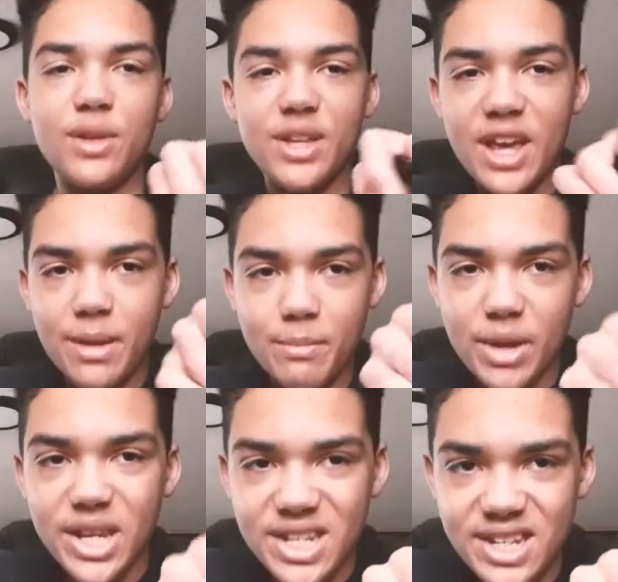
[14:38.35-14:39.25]
You can't
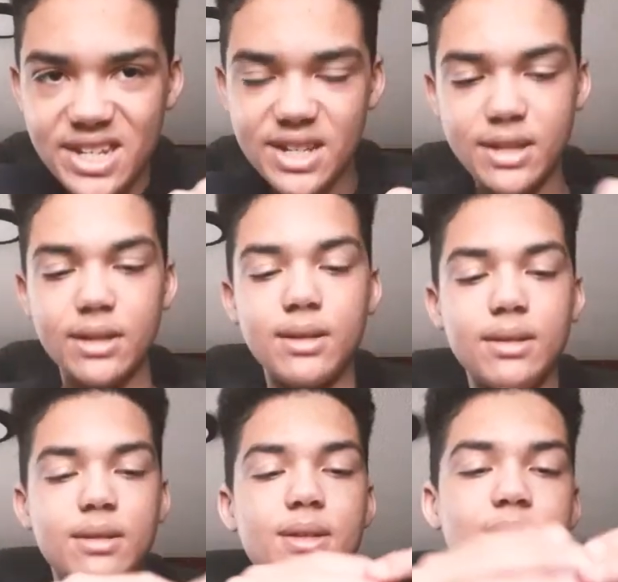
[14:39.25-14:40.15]
bend it
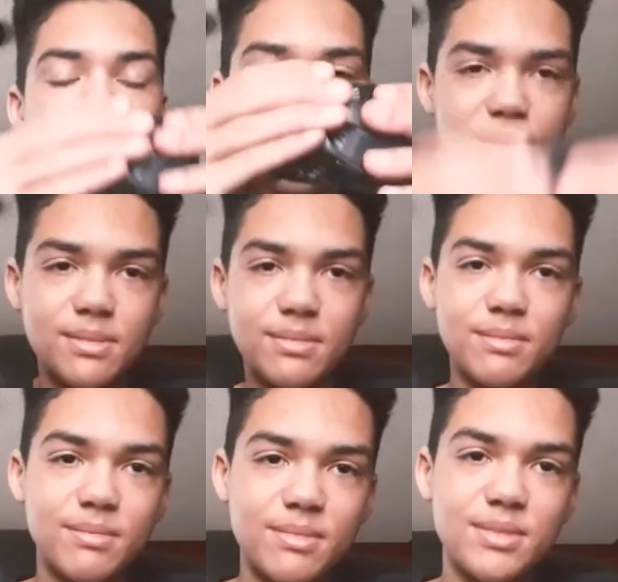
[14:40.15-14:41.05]
because it's,
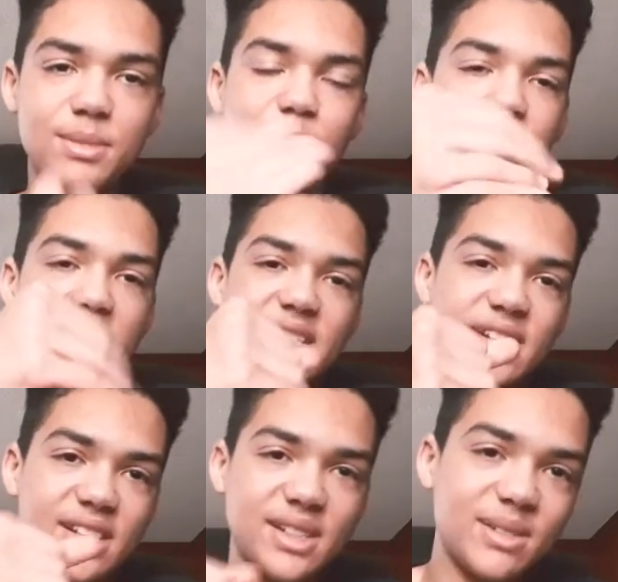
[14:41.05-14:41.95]
it's
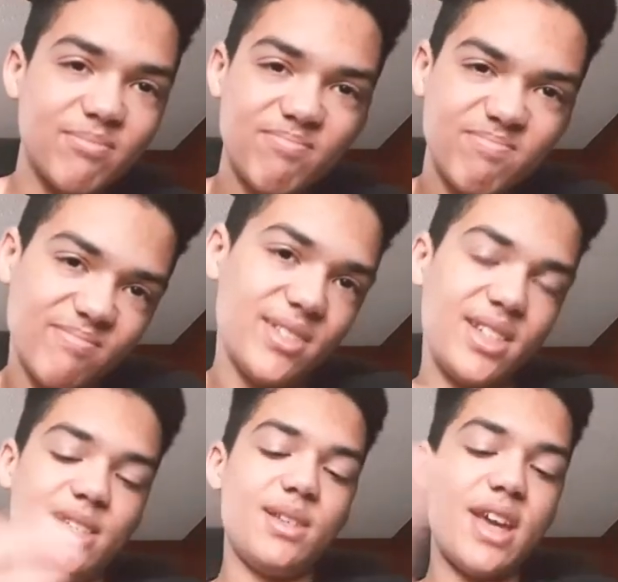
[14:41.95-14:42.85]
plastic.
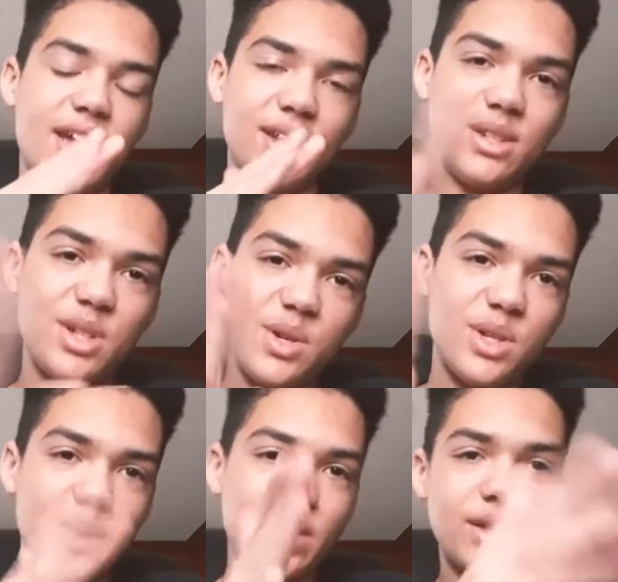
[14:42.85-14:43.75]
Can't do,
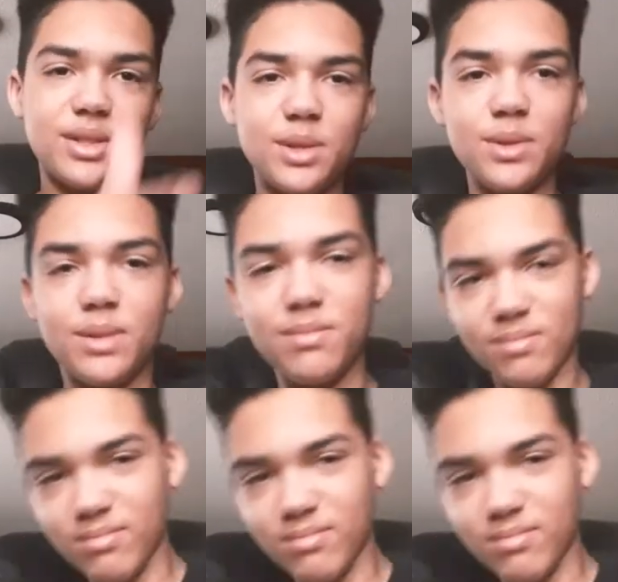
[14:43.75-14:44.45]
do anything to it.